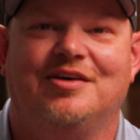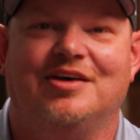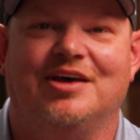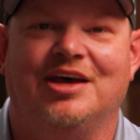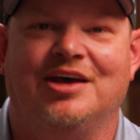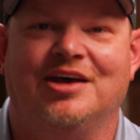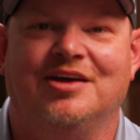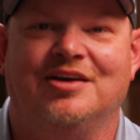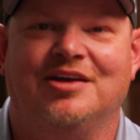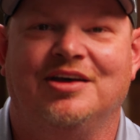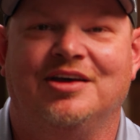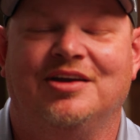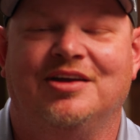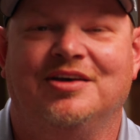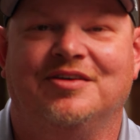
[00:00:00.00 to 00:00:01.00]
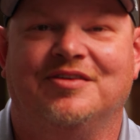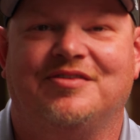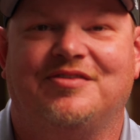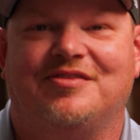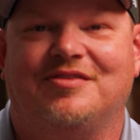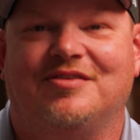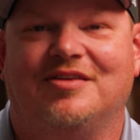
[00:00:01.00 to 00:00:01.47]
and it
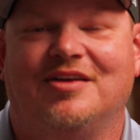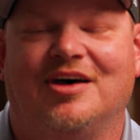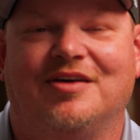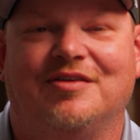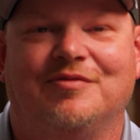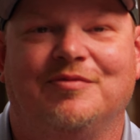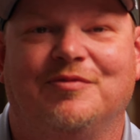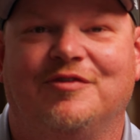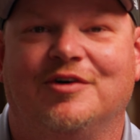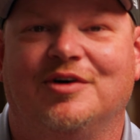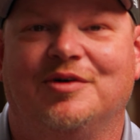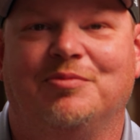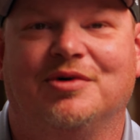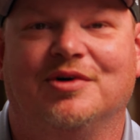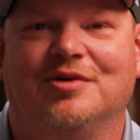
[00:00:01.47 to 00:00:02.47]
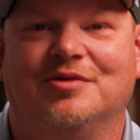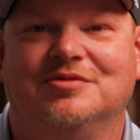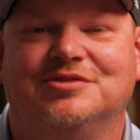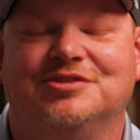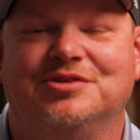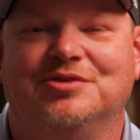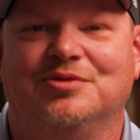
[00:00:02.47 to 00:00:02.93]
is not very prone
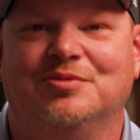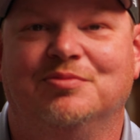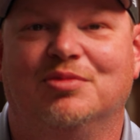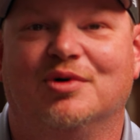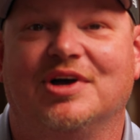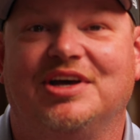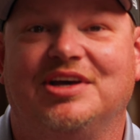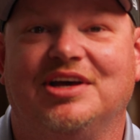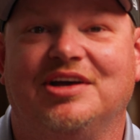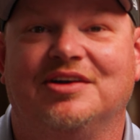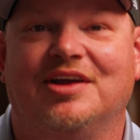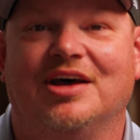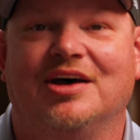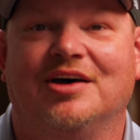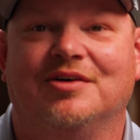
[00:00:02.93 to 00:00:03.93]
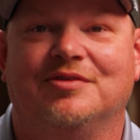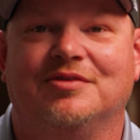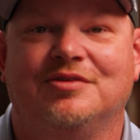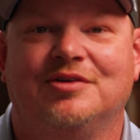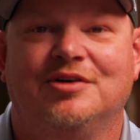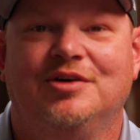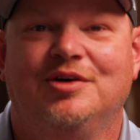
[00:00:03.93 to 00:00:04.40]
to breaking down,
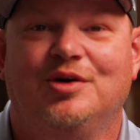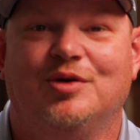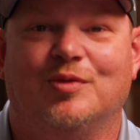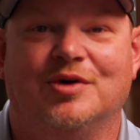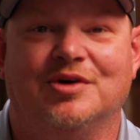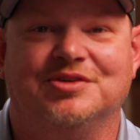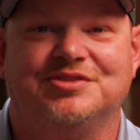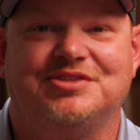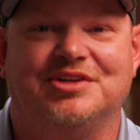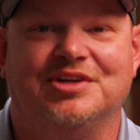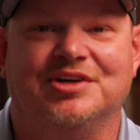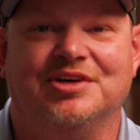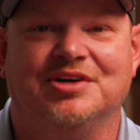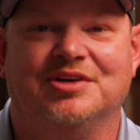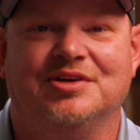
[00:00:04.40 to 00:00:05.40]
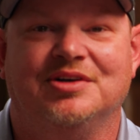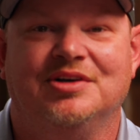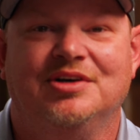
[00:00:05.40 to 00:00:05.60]
whereas the